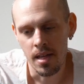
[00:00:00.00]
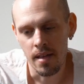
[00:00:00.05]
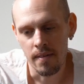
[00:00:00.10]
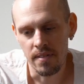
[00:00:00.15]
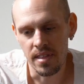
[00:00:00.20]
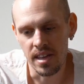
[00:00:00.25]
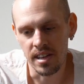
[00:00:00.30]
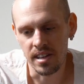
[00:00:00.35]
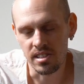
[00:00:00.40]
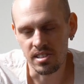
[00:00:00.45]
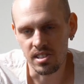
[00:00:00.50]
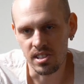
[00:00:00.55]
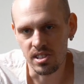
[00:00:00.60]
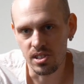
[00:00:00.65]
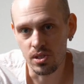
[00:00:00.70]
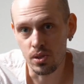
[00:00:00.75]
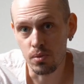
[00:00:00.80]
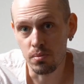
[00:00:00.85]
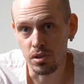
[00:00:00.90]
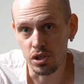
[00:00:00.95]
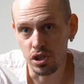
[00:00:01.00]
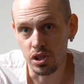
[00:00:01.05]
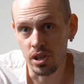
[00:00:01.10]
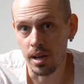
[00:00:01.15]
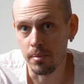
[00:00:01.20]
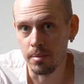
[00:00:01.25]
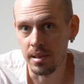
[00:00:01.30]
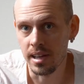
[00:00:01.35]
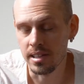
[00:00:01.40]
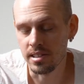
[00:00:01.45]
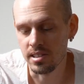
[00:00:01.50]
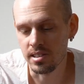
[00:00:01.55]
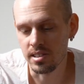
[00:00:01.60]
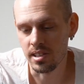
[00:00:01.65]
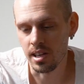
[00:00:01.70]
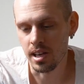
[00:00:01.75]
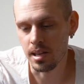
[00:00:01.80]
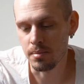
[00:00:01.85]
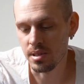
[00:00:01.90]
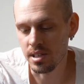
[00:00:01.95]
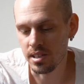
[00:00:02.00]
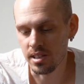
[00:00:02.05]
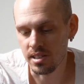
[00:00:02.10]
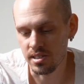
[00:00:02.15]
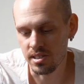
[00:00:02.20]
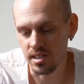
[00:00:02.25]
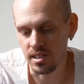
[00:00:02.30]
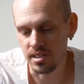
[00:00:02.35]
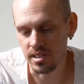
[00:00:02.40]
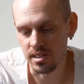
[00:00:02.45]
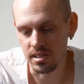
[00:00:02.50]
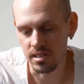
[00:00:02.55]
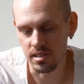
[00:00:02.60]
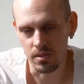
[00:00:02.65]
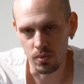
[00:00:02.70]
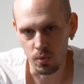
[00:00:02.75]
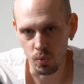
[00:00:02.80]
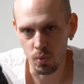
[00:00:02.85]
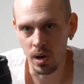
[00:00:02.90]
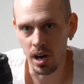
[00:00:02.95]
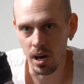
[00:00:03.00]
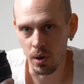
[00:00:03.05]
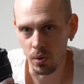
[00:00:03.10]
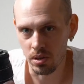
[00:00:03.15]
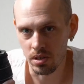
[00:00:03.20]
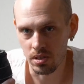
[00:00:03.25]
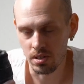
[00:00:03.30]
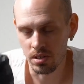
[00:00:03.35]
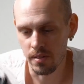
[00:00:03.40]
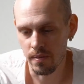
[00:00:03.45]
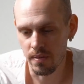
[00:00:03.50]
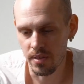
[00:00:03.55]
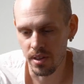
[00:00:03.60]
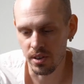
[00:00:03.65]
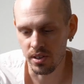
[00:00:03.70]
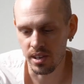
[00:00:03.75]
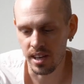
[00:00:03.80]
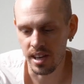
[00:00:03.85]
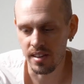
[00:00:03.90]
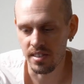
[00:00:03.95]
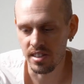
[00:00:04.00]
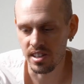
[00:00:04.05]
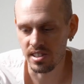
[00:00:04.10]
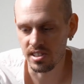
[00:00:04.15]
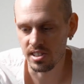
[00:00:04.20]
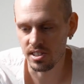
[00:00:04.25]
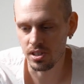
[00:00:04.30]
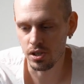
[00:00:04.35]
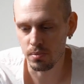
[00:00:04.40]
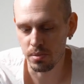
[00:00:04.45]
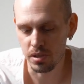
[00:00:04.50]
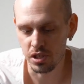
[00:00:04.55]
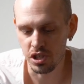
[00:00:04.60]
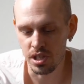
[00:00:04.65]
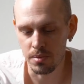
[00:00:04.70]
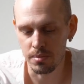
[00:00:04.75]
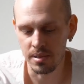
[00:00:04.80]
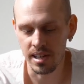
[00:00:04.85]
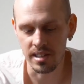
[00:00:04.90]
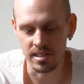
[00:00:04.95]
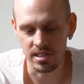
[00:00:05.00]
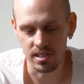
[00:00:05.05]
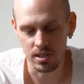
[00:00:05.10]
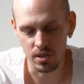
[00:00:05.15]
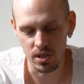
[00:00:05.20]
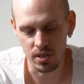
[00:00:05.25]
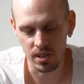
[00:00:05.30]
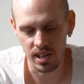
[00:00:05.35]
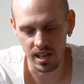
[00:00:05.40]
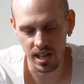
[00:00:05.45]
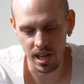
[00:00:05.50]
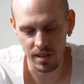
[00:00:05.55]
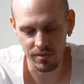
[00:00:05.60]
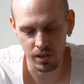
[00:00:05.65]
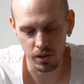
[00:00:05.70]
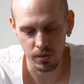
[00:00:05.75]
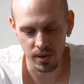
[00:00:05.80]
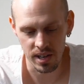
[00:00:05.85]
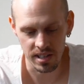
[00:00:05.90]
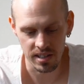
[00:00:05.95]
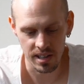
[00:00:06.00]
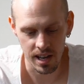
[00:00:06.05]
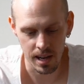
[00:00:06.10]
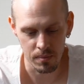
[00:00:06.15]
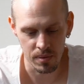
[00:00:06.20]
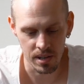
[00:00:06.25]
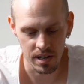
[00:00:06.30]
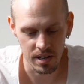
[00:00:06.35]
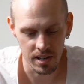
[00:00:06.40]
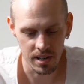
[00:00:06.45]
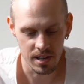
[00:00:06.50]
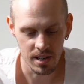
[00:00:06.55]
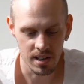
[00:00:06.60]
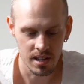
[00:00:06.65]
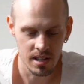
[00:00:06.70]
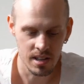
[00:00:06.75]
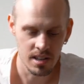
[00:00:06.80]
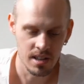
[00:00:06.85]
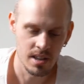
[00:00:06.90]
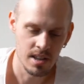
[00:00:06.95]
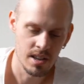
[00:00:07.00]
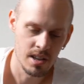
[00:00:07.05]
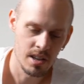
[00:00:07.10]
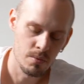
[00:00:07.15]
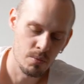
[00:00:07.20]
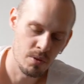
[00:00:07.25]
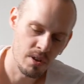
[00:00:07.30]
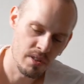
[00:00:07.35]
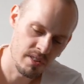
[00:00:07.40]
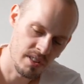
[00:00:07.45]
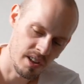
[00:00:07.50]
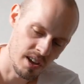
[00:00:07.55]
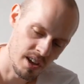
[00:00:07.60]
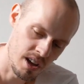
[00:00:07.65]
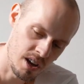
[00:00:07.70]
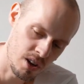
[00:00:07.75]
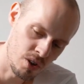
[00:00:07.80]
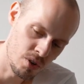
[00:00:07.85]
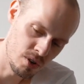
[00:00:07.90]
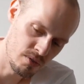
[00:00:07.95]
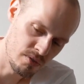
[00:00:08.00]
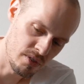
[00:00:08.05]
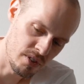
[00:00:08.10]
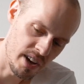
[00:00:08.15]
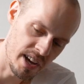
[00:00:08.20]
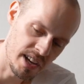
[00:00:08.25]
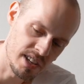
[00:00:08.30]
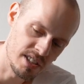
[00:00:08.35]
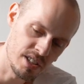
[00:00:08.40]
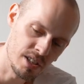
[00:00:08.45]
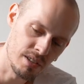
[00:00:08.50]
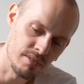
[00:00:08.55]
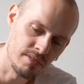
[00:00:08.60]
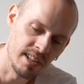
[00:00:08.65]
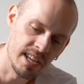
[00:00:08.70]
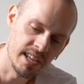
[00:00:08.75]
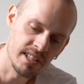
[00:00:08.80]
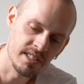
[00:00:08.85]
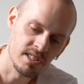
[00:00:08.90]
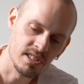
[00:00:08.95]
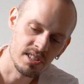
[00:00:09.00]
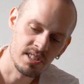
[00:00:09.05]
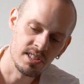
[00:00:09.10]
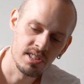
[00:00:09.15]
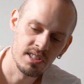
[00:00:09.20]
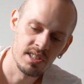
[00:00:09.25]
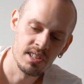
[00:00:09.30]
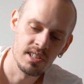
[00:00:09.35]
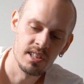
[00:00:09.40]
then it's a super sharp lens. I mean, it's wow. Okay, and it's a super cheap lens, so you can have a great camera with a good variety of lenses